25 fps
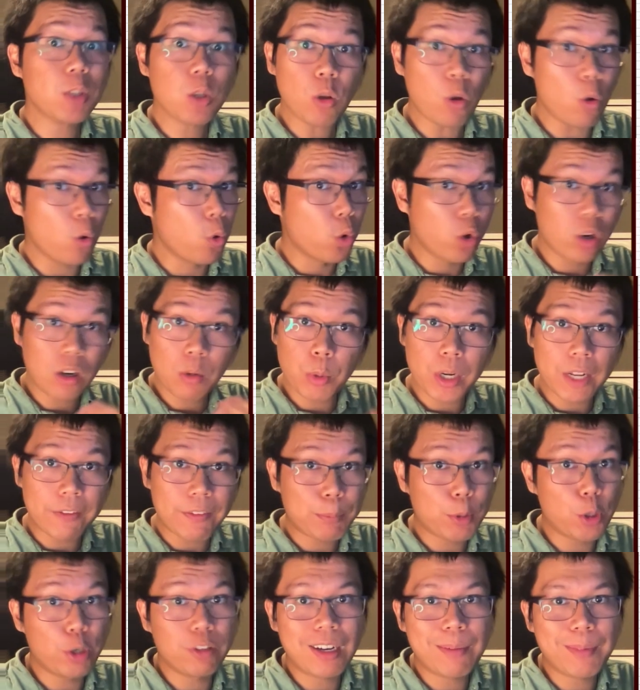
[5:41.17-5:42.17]
or whatever
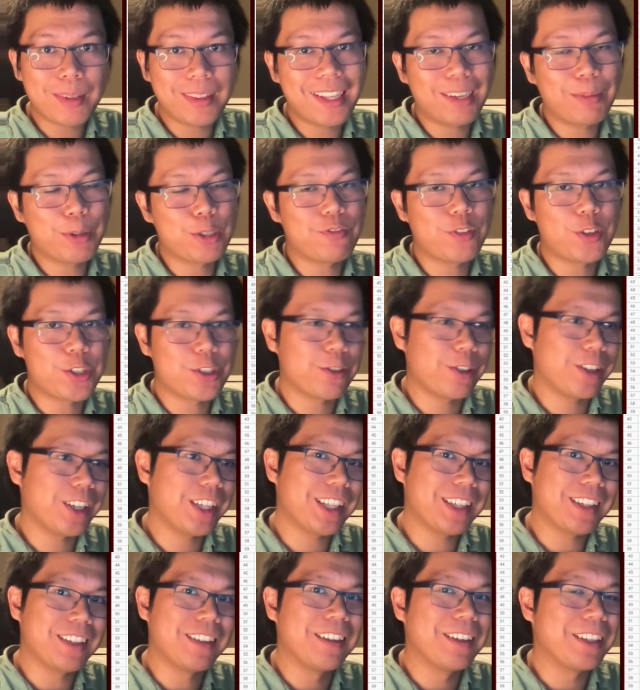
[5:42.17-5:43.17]
programming language of your
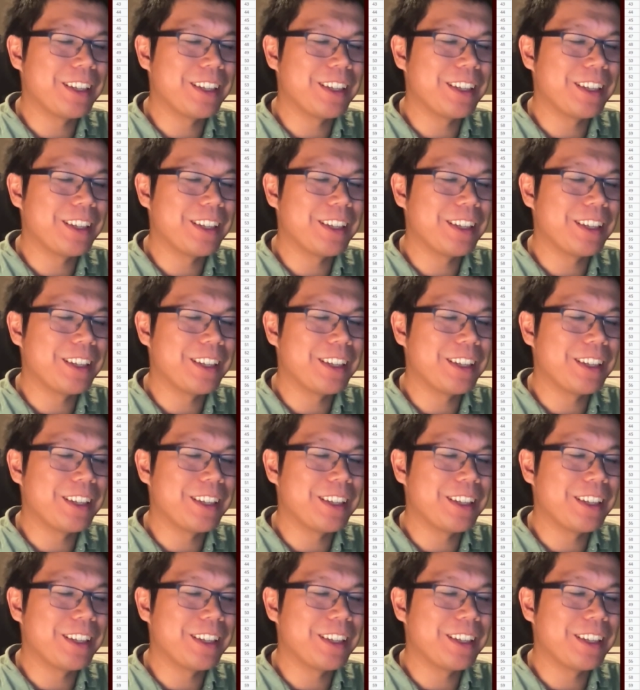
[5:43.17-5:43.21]
choice.